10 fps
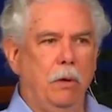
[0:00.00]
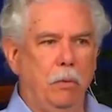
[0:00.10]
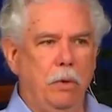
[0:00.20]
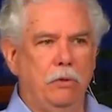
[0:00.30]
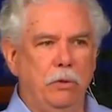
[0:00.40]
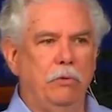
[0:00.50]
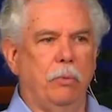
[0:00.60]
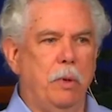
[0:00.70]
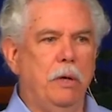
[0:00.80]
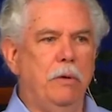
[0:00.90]
which is
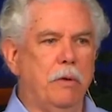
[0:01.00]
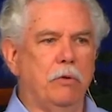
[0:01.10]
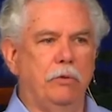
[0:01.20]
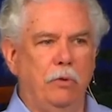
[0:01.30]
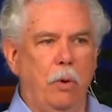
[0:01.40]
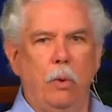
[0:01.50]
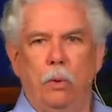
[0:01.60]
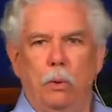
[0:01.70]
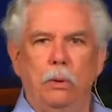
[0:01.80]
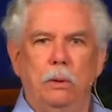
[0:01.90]
where the
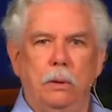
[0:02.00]
soul